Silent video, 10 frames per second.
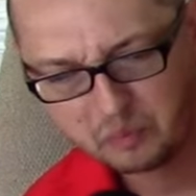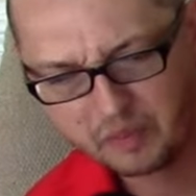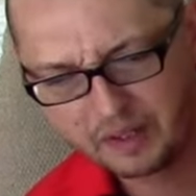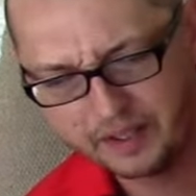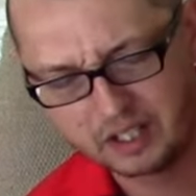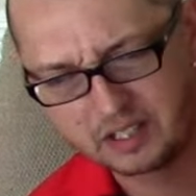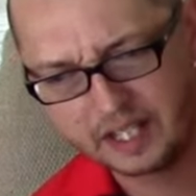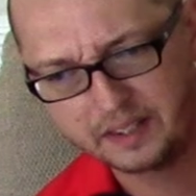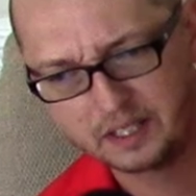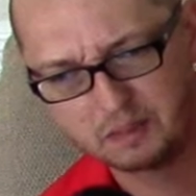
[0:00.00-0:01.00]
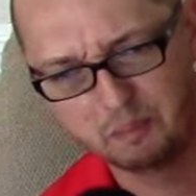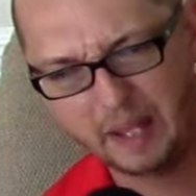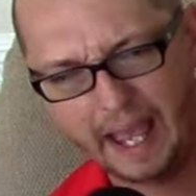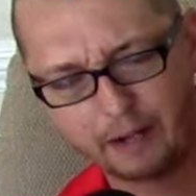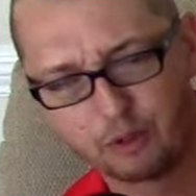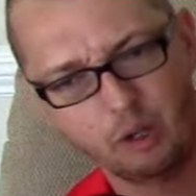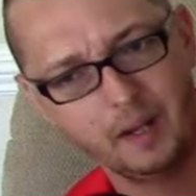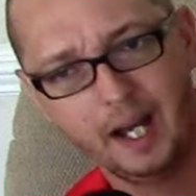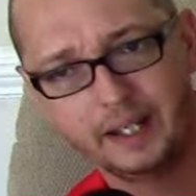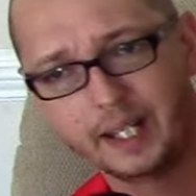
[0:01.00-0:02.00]
There's like this bad
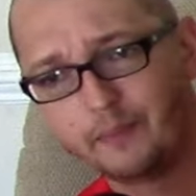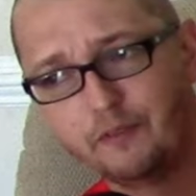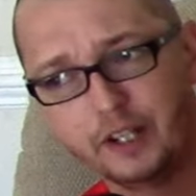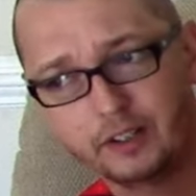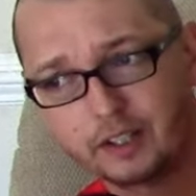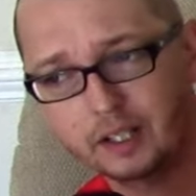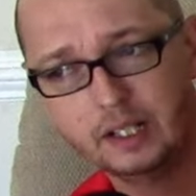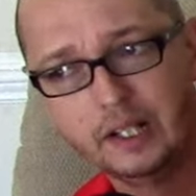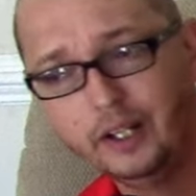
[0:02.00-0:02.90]
robot named Victor